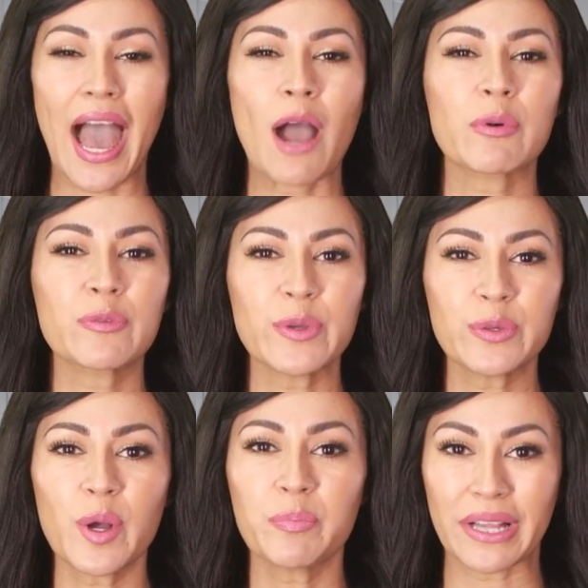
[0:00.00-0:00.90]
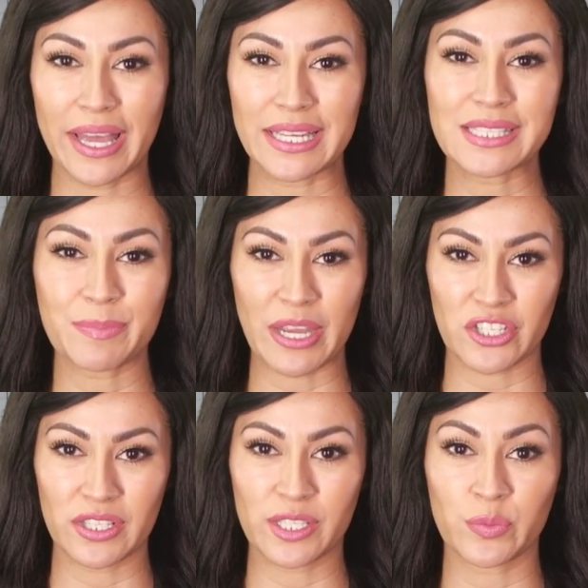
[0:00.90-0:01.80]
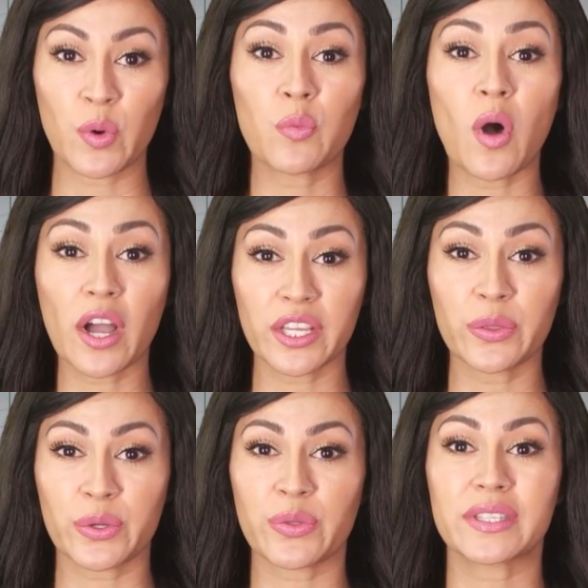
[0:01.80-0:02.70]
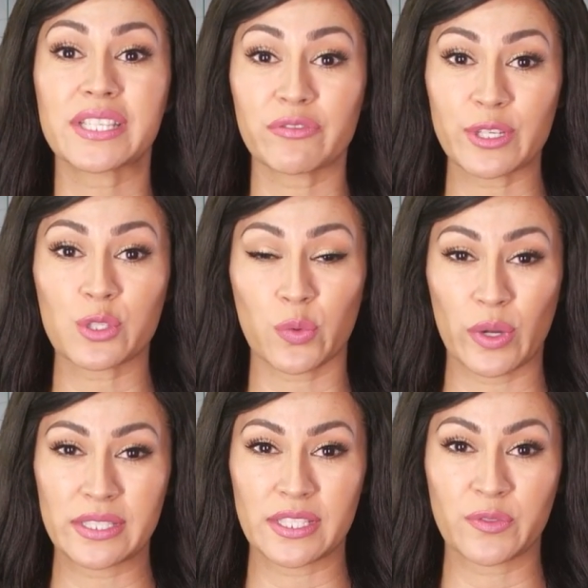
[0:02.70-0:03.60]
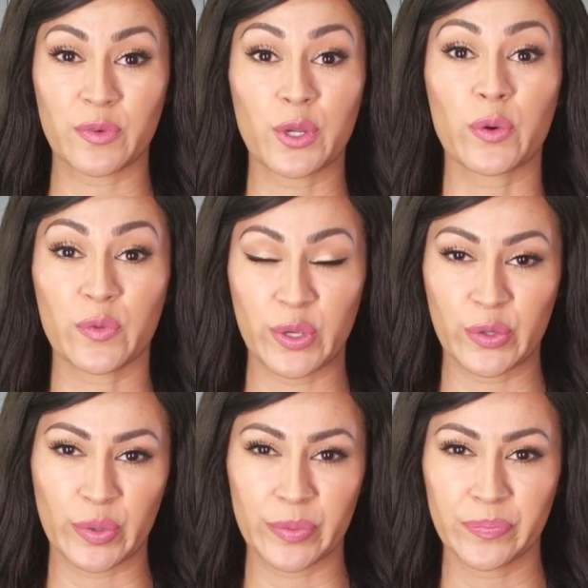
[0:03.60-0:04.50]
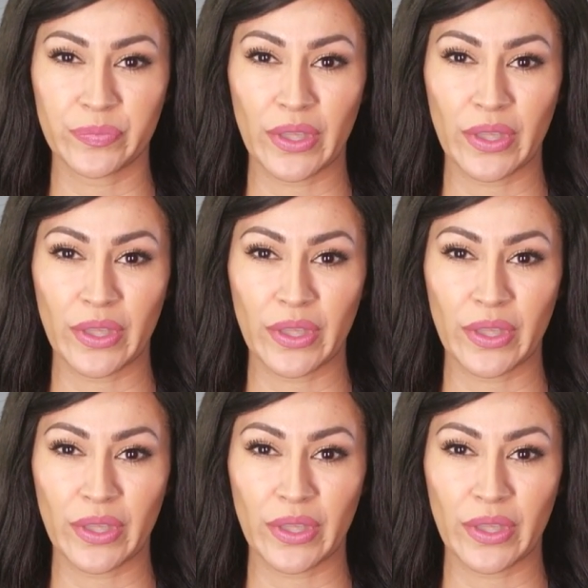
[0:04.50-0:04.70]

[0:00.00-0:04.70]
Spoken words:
Our funeral planning specialist will walk you through the different choices for your funeral,